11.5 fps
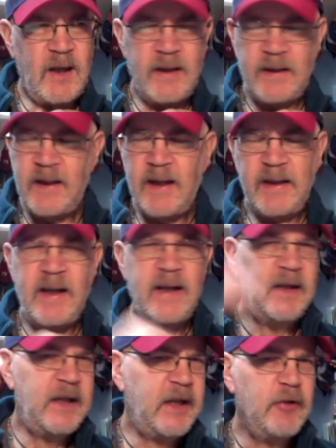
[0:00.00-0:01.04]
I
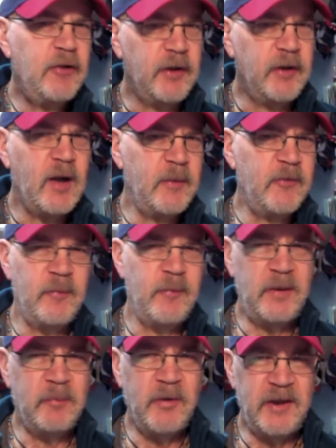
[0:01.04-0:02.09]
can't hear it coming from
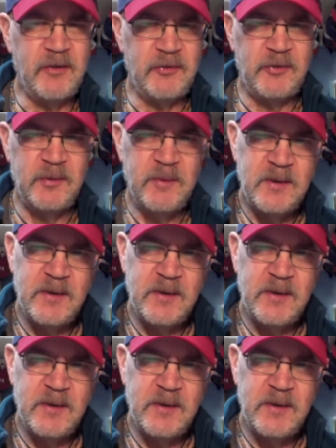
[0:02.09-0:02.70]
anybody else.